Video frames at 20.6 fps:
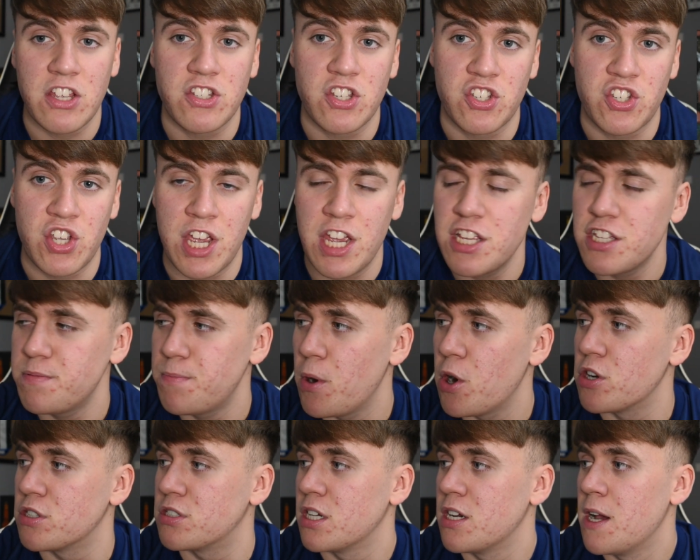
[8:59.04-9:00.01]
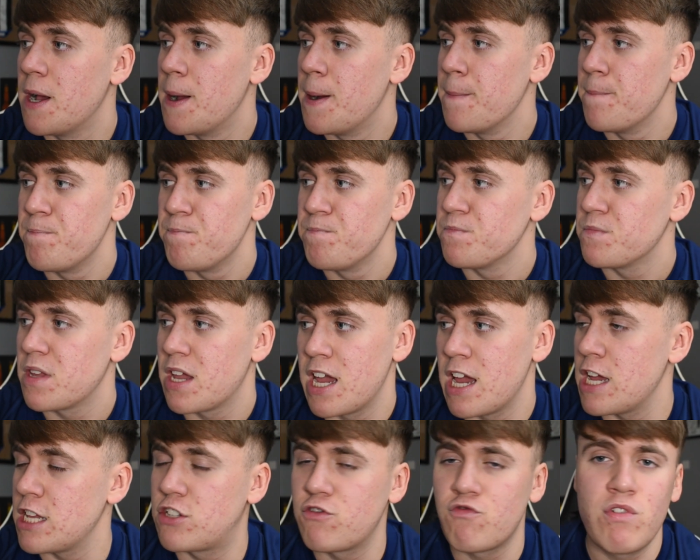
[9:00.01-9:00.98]
Saints, but
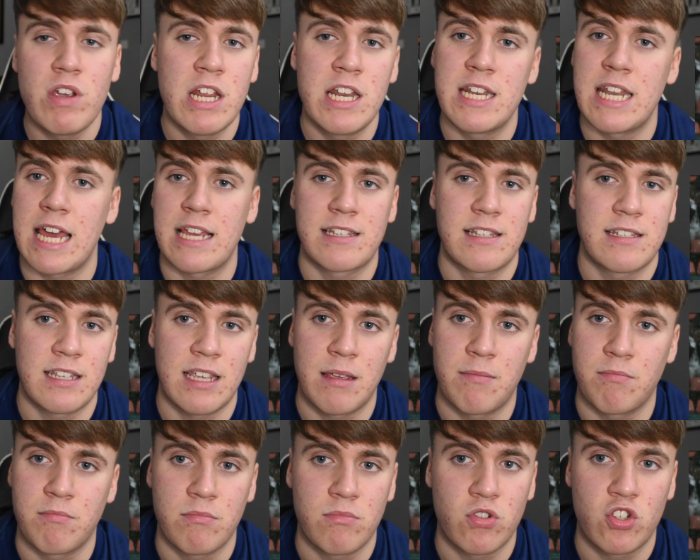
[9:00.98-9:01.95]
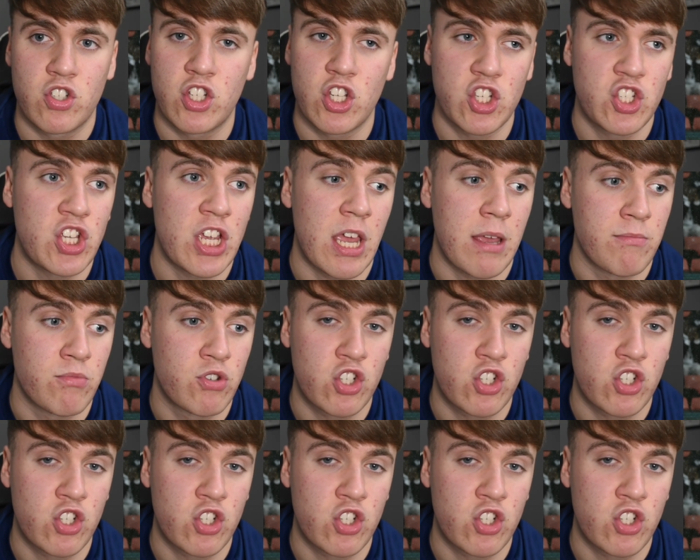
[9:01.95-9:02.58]
it's really nice to see him